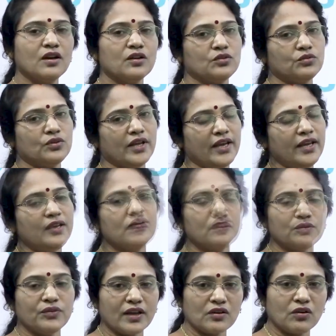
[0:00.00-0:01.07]
Today
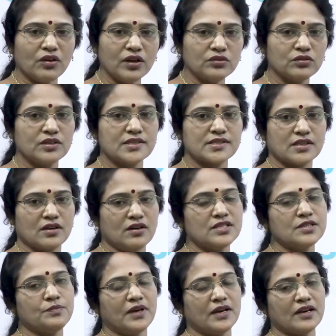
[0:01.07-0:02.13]
we are going to discuss
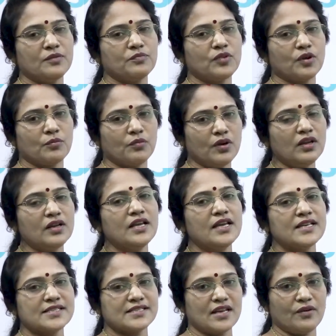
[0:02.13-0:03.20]
paragraph number
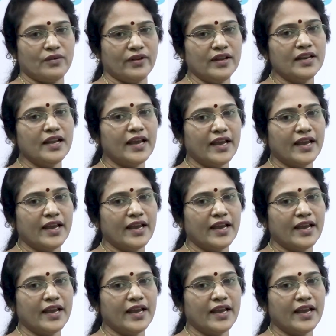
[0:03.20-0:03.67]
7,